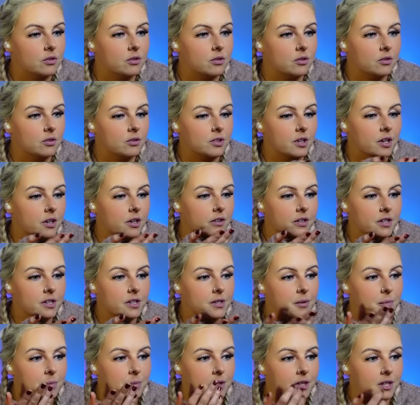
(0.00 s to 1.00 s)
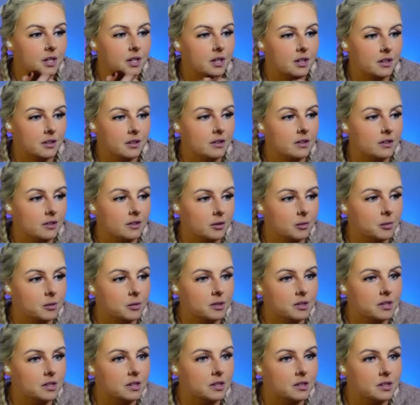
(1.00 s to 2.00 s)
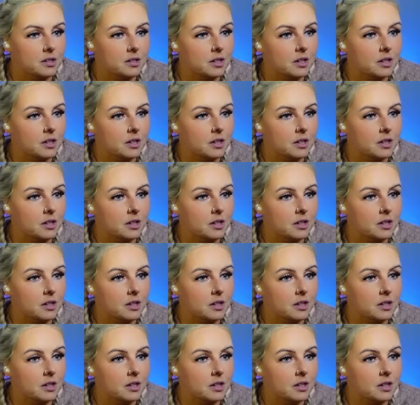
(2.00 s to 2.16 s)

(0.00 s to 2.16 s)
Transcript: know Darius, but yeah, the other one did,